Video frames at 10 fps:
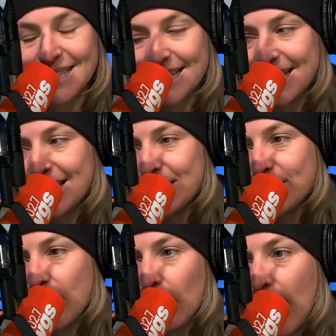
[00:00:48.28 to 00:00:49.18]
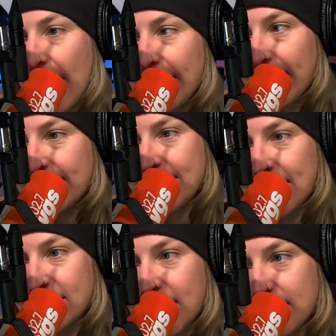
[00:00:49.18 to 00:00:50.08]
Yeah. So I got a
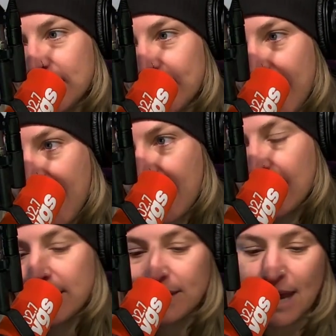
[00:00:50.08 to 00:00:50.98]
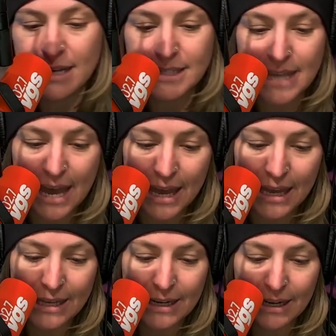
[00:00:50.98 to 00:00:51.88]
text yesterday that
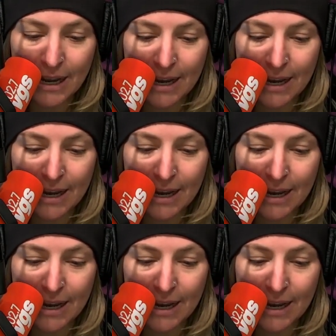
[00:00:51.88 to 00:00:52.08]
said,